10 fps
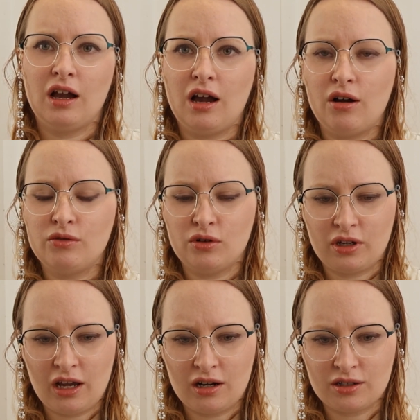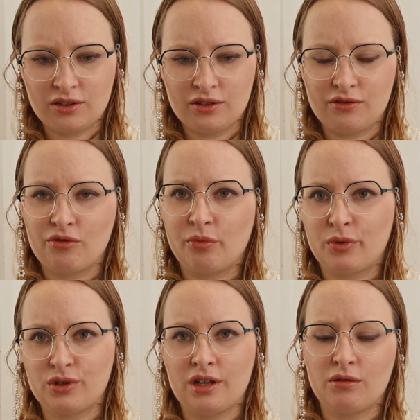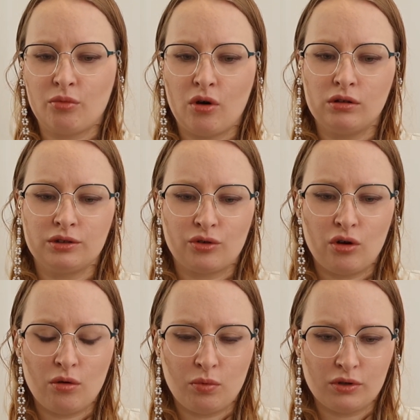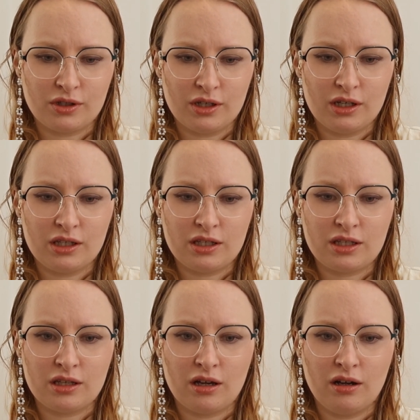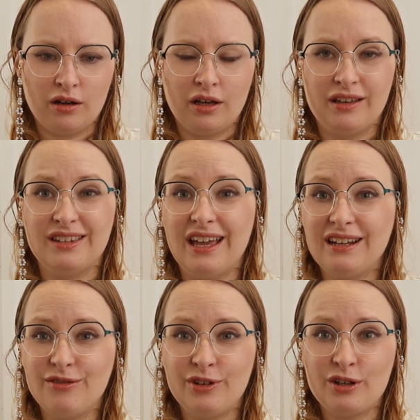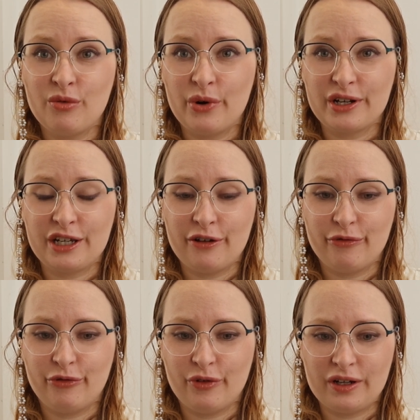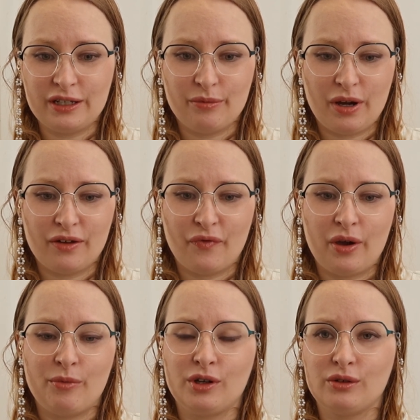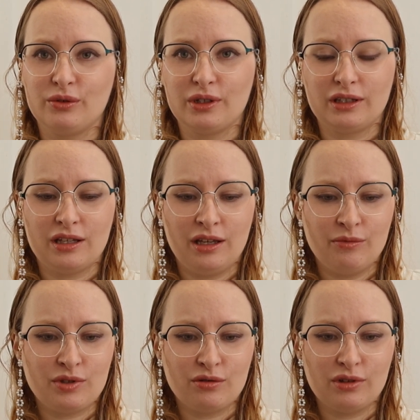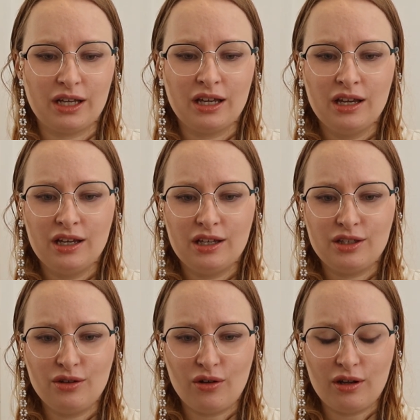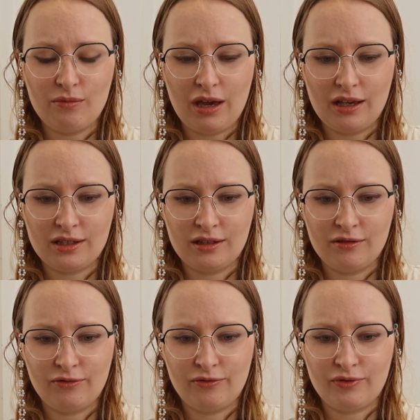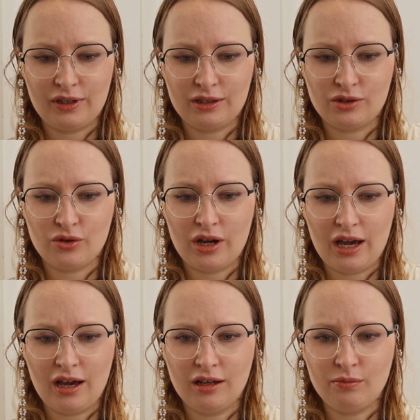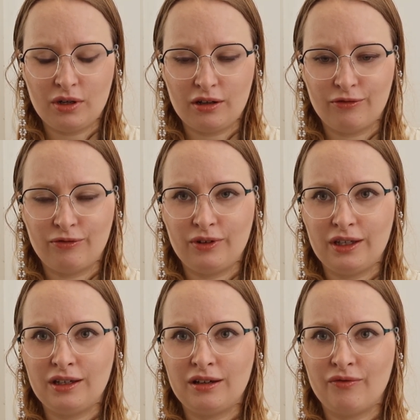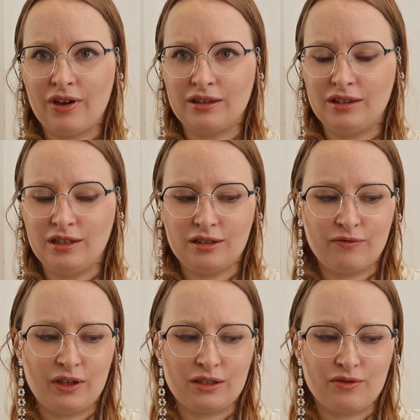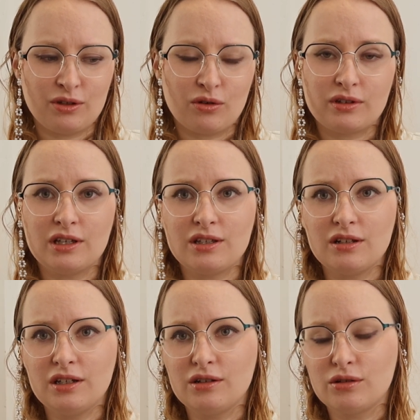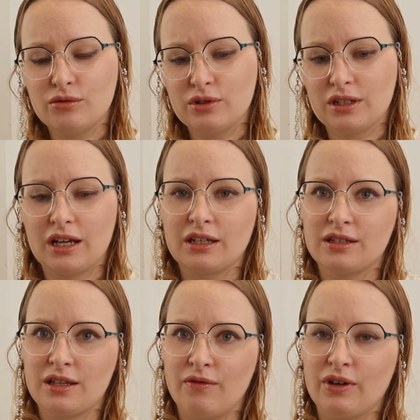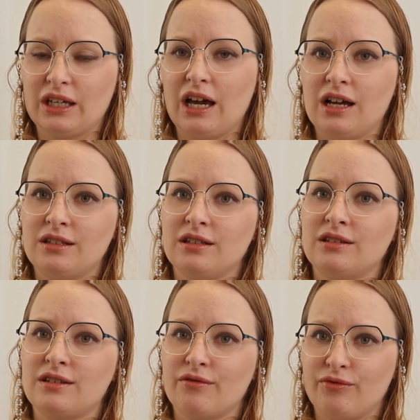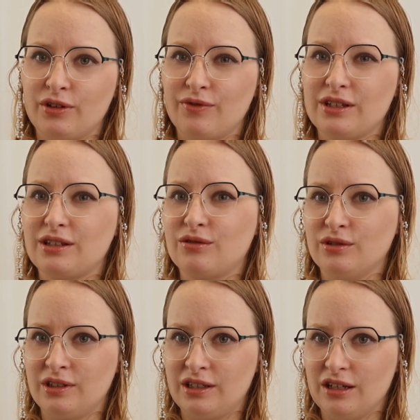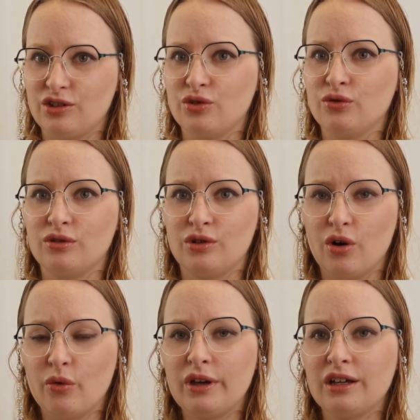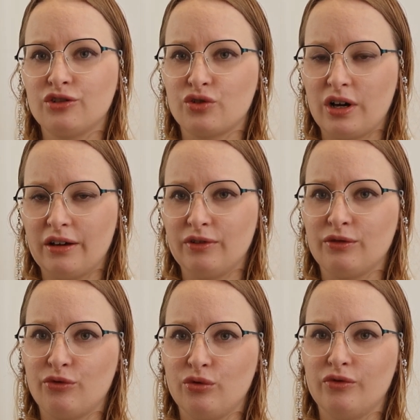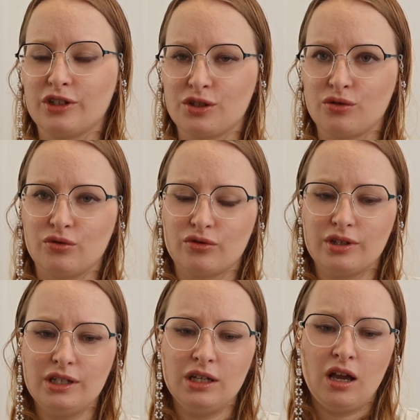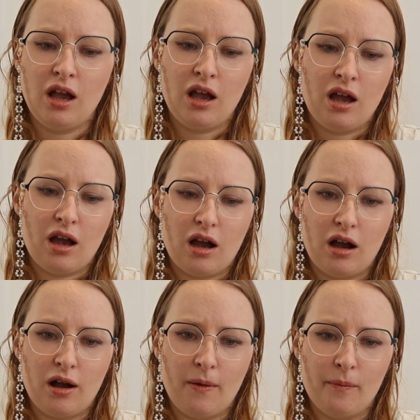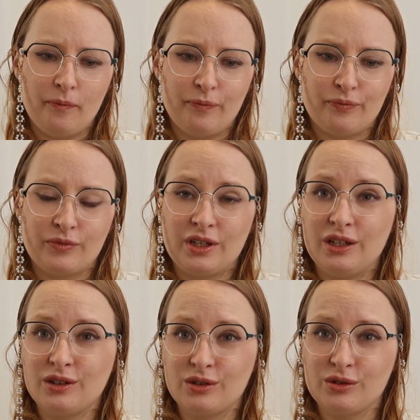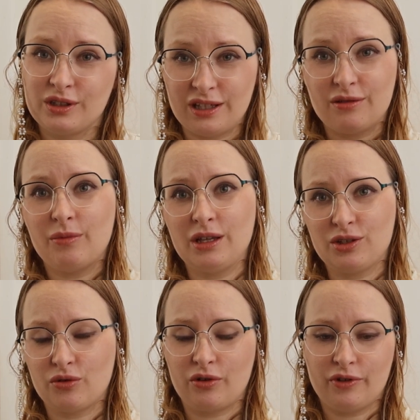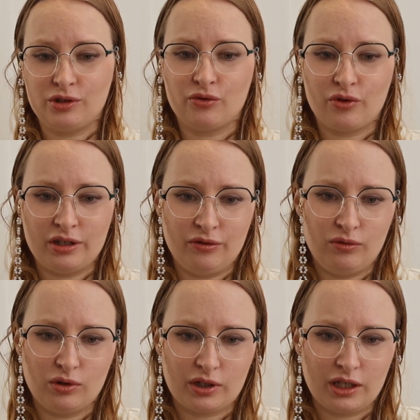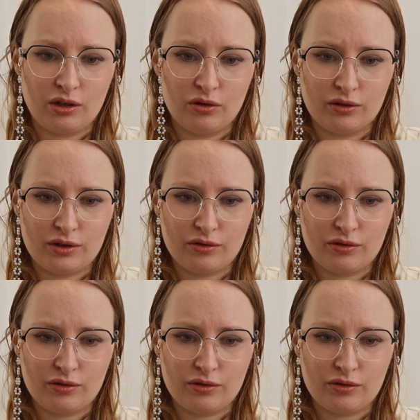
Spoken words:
How your characters represent polar opposites, and anything quirky and funny about them, including the names. So like, it's not a massive thing to add, but I think that these things were not necessarily included, like in Save the Cat, and something that could get you going and driving through the story, including that main story that you're already working on.